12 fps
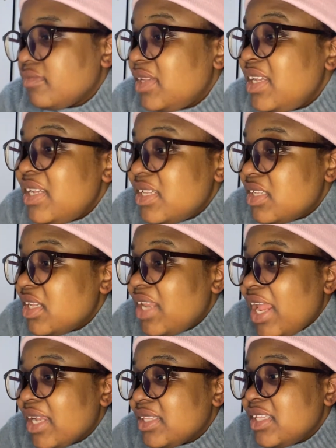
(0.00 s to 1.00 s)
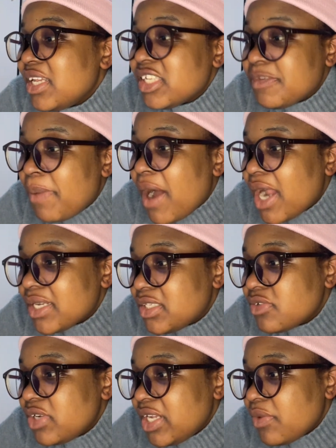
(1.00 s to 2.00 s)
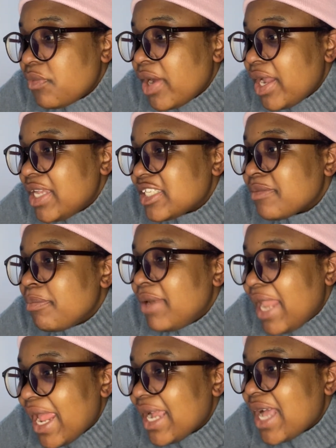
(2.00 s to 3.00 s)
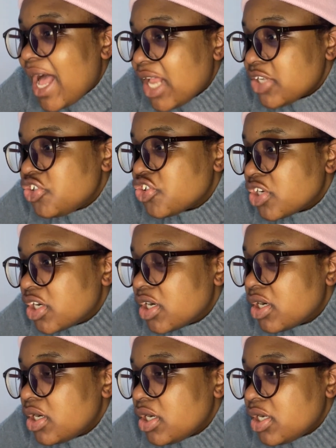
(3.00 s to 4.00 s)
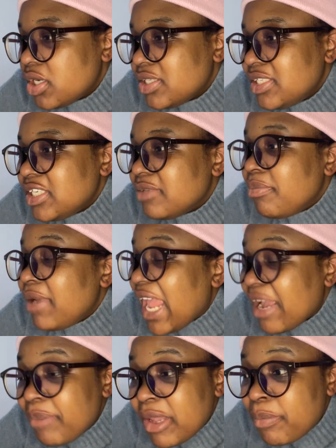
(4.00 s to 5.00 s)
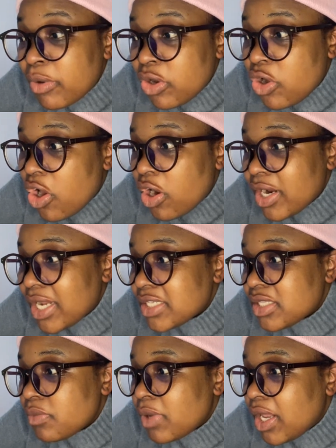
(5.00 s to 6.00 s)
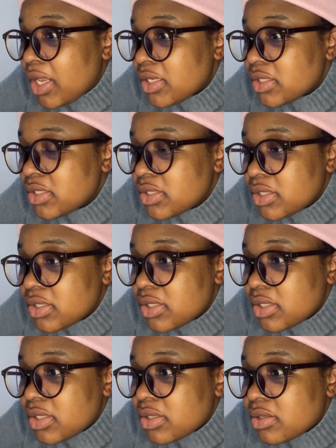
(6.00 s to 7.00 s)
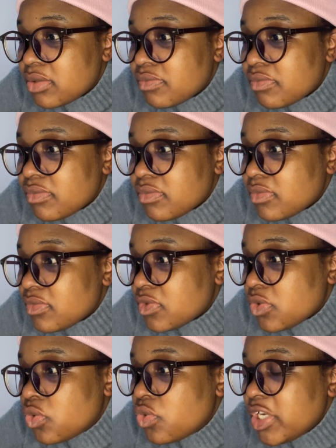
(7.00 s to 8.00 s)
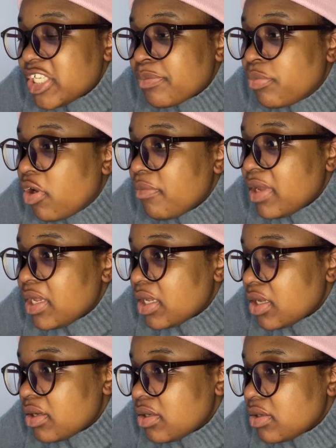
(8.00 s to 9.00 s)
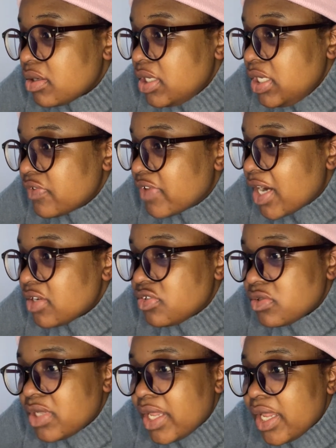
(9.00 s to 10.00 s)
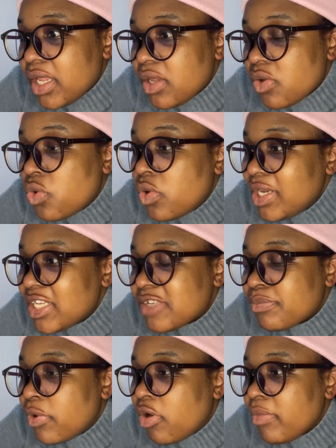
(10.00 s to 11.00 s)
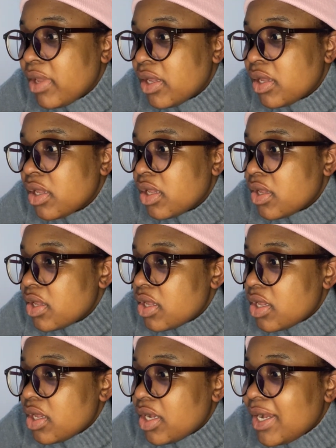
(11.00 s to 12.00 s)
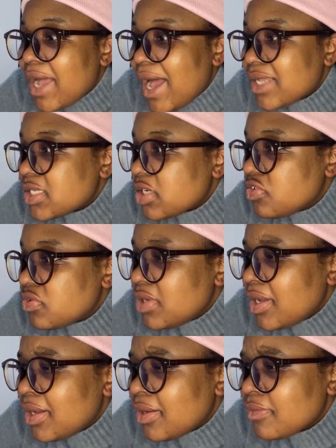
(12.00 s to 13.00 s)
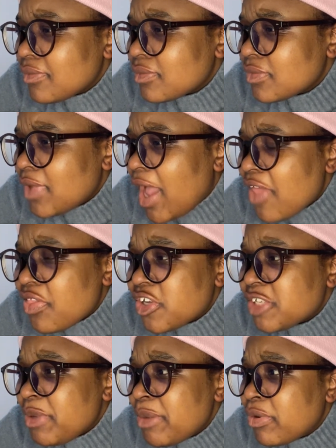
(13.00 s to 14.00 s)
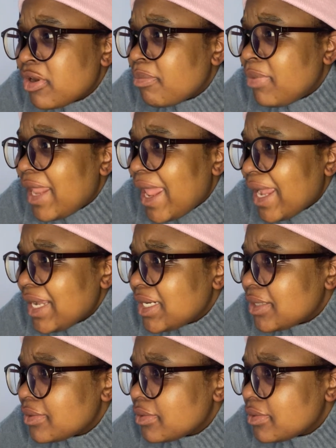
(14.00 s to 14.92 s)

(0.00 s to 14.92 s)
He is like this part where is black culture. Did black people colonize the world? Who is bombing Iran today? Who is bombing Gaza today? Are those people black?